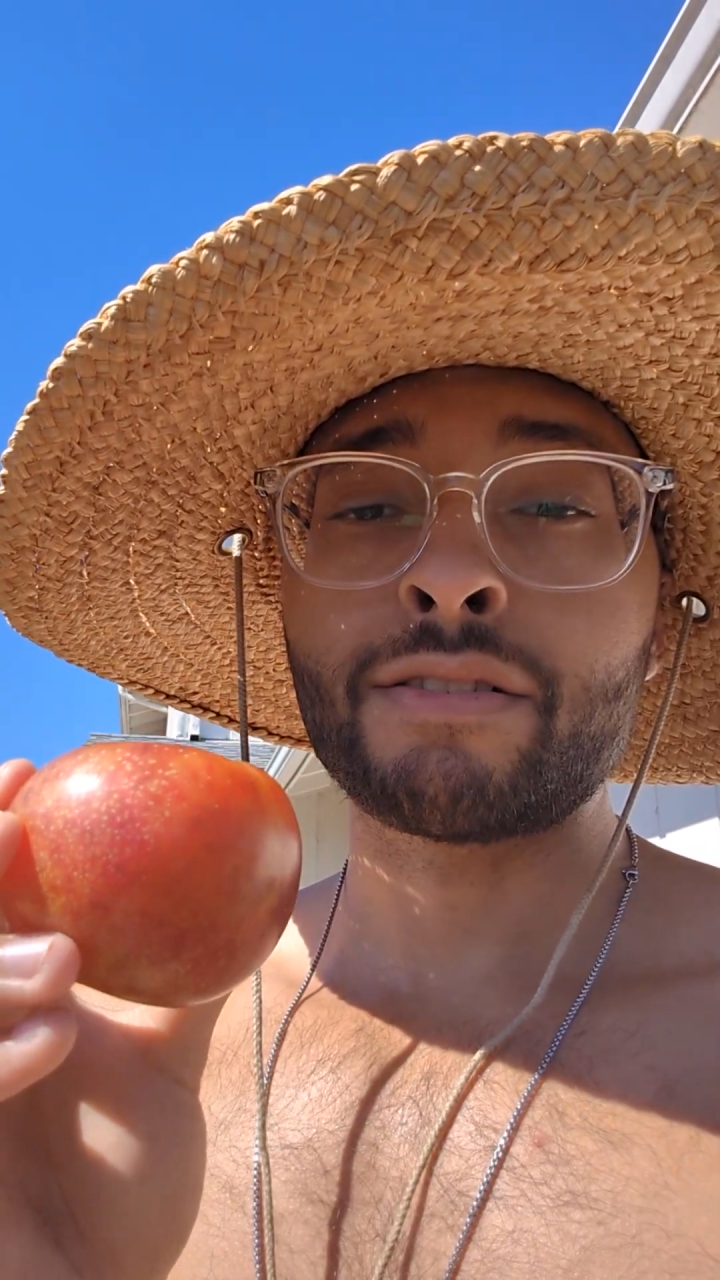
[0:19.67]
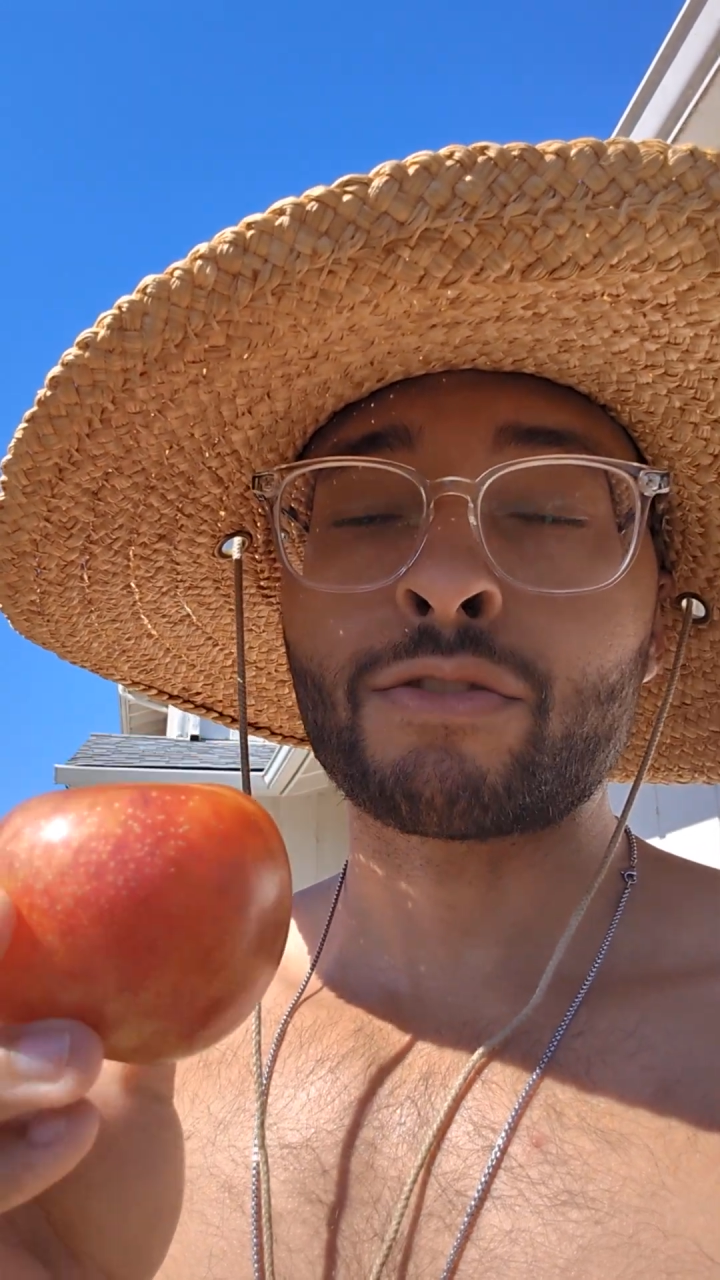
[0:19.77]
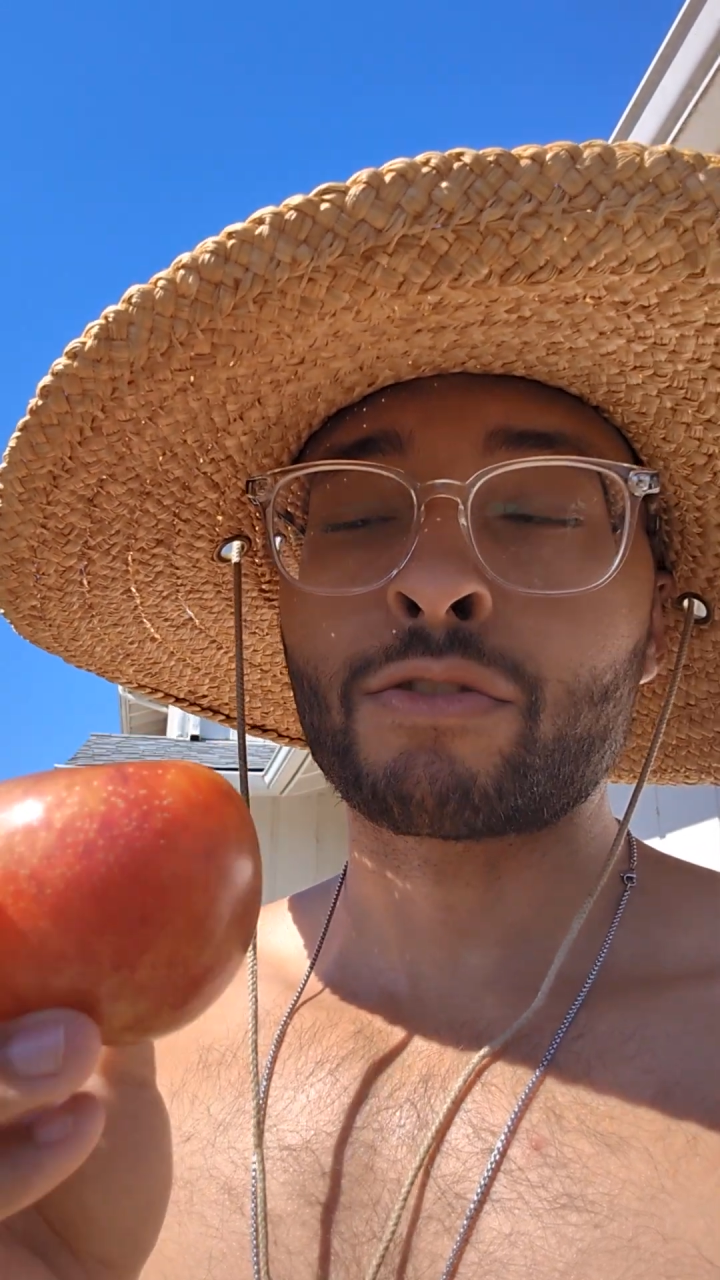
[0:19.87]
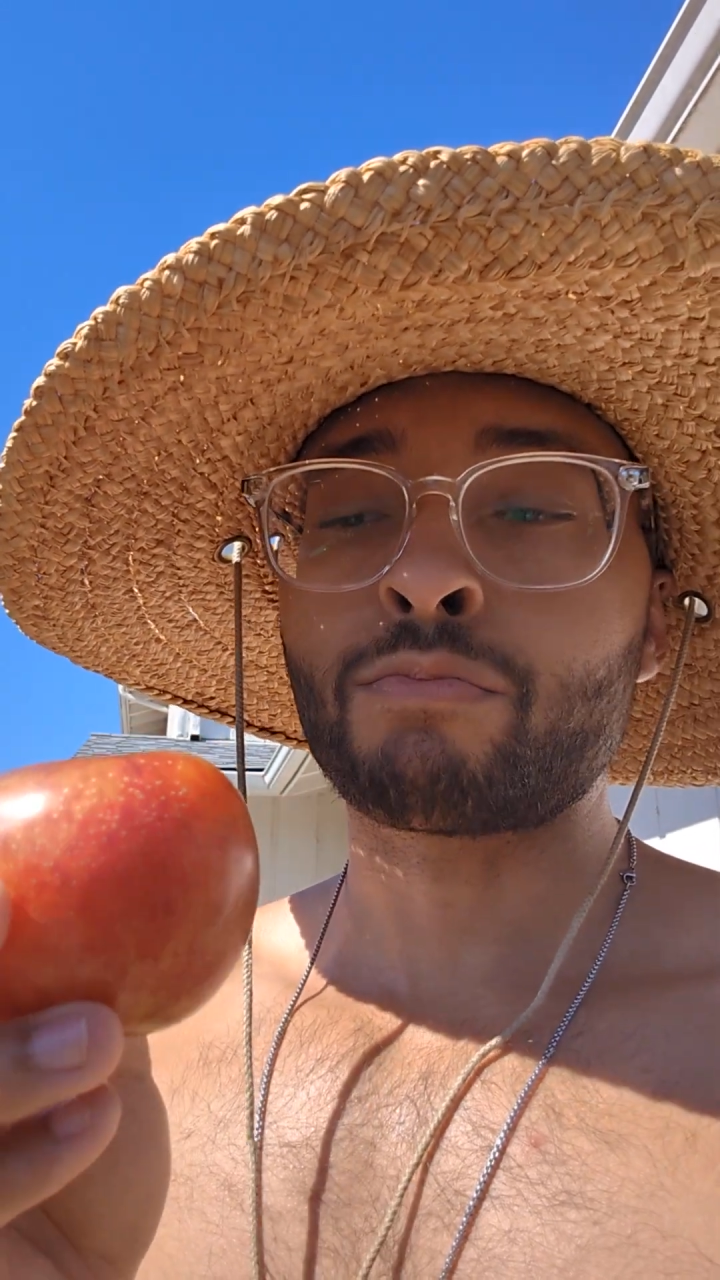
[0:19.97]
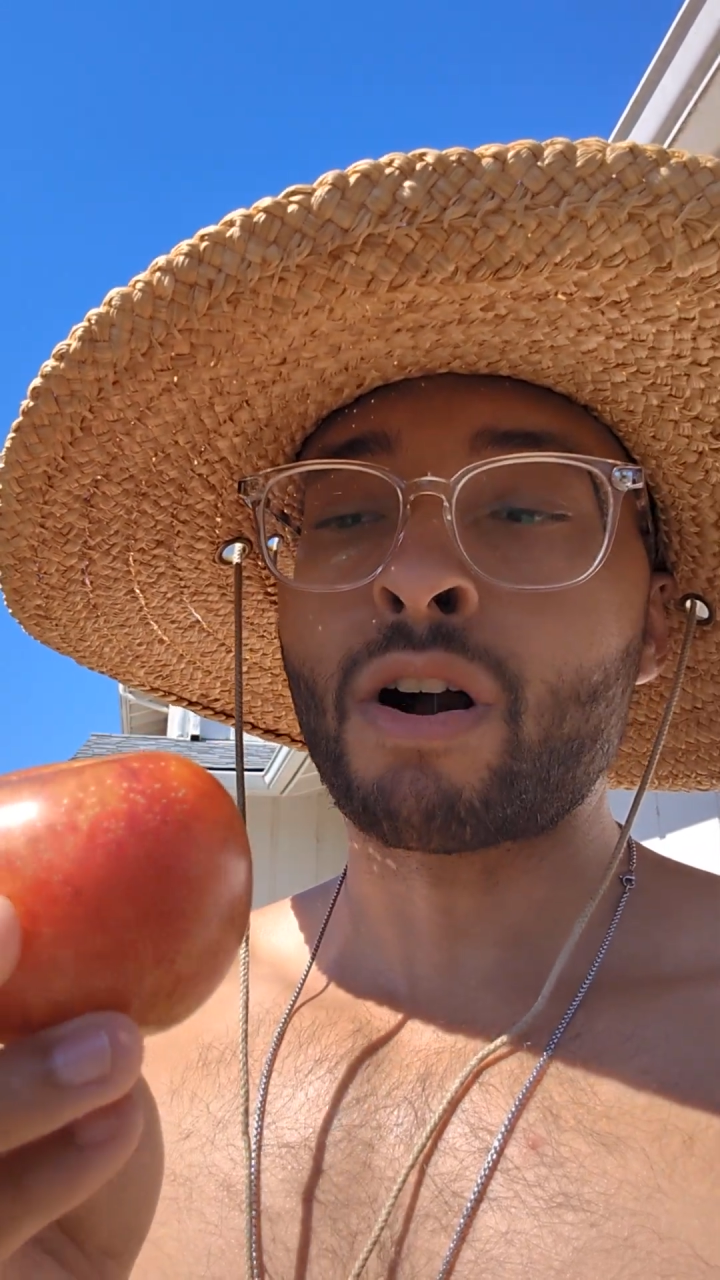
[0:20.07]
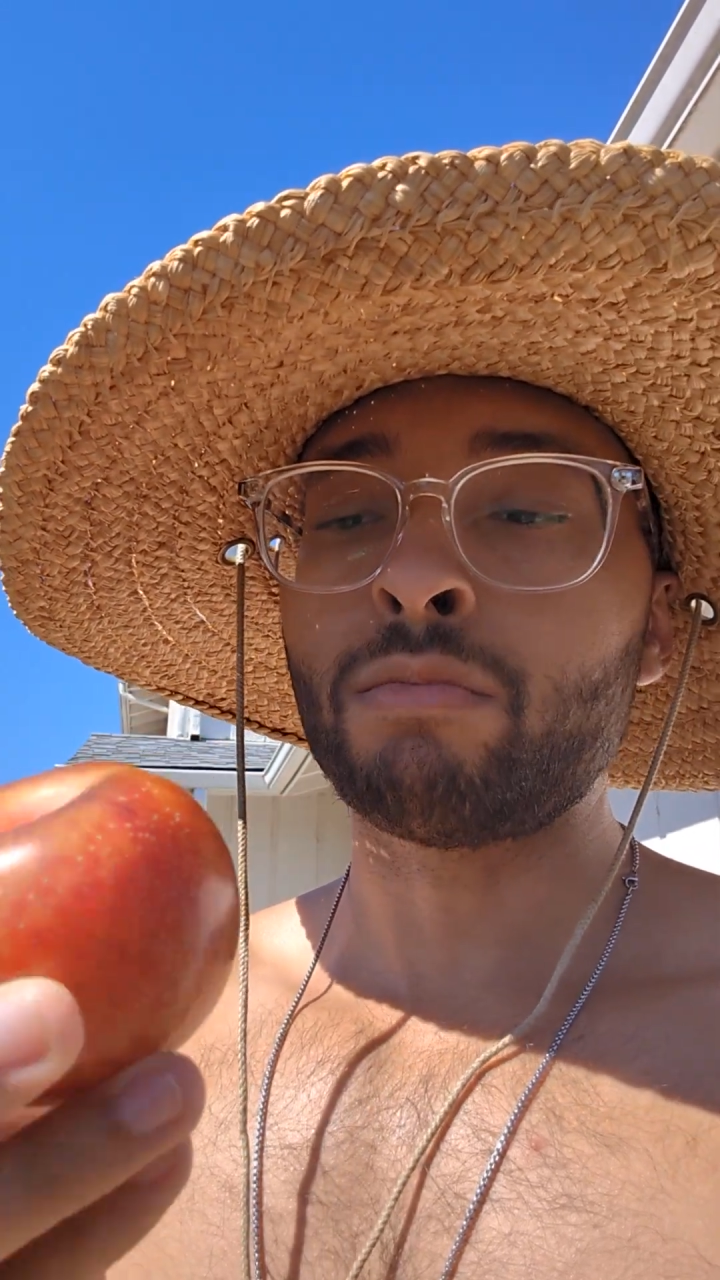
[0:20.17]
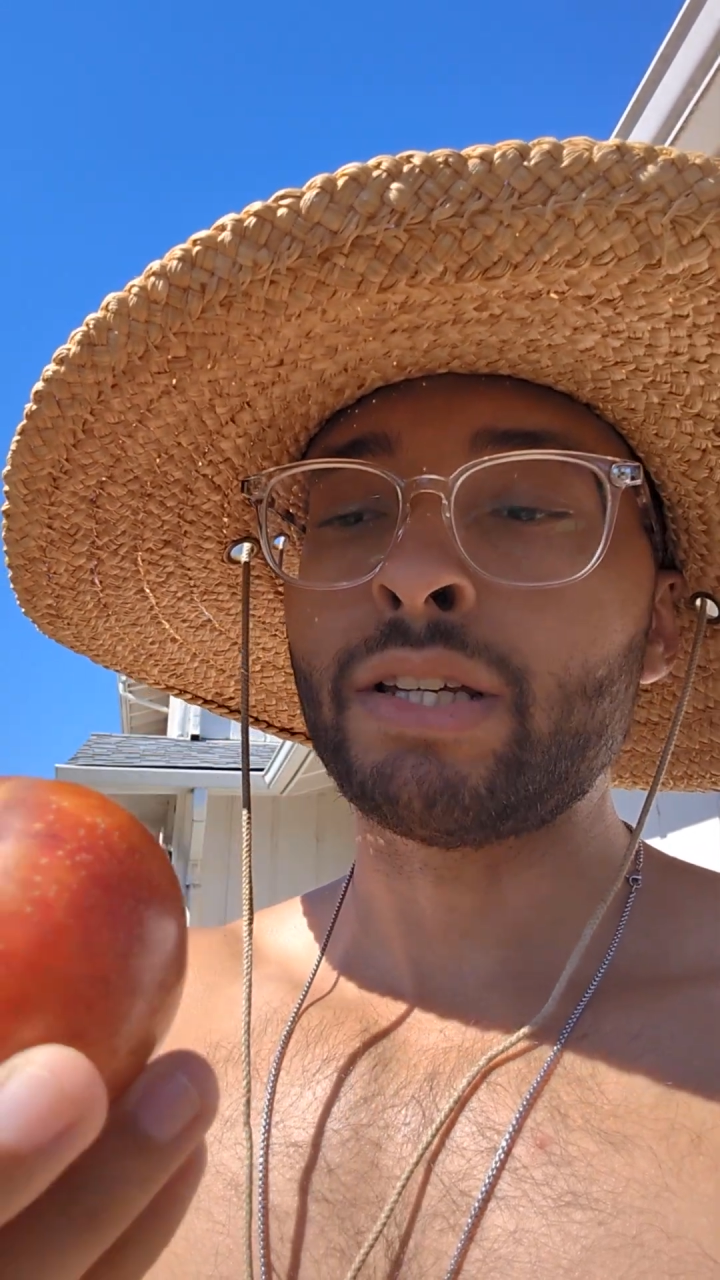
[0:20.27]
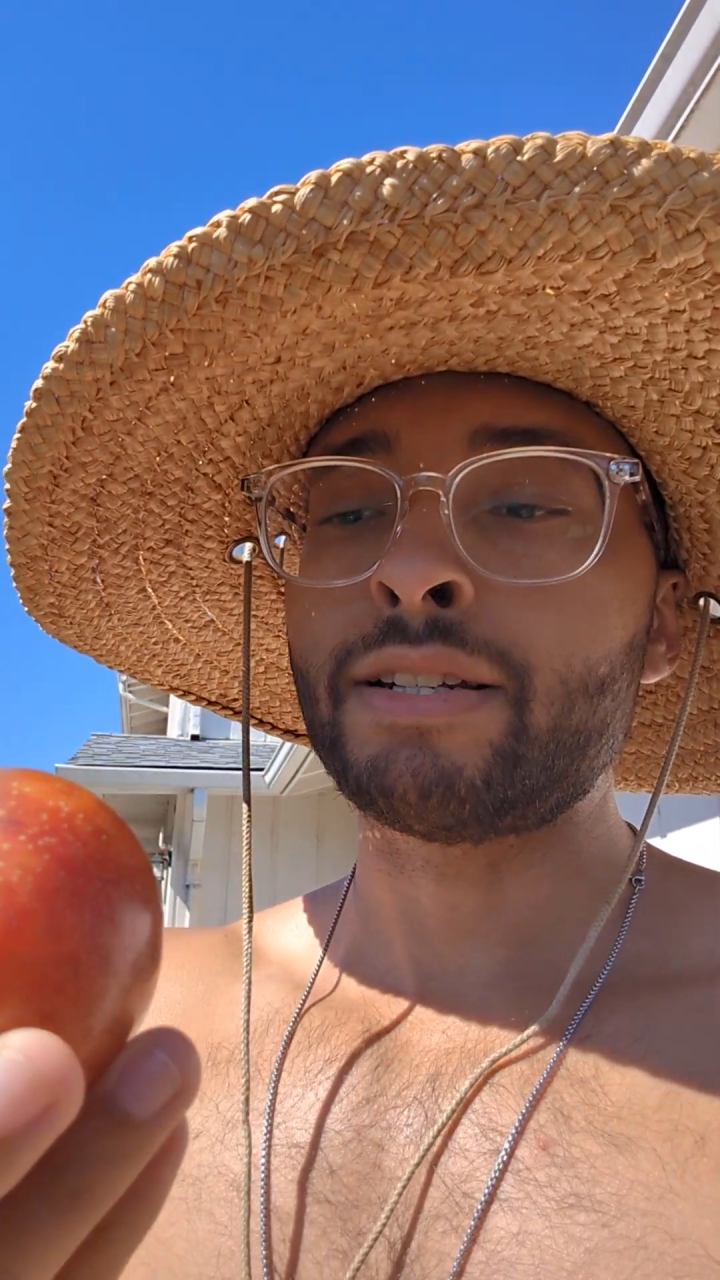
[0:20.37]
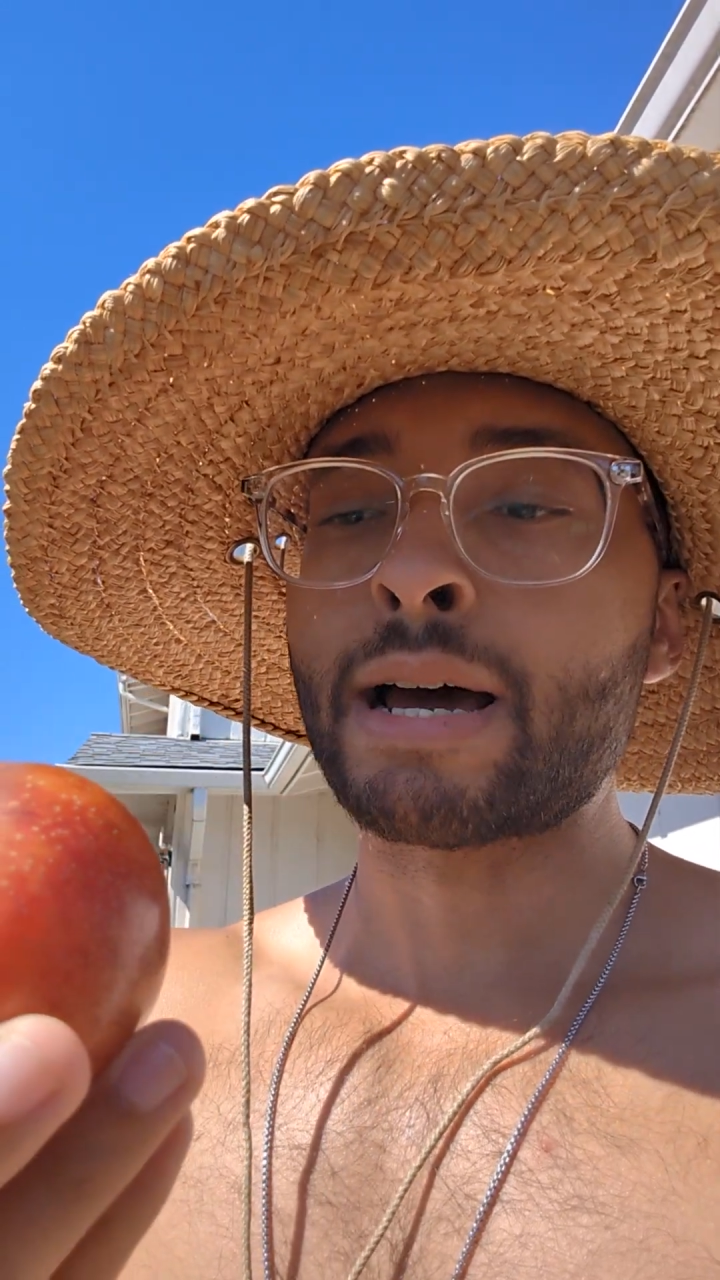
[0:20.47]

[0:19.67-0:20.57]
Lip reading: this is probably a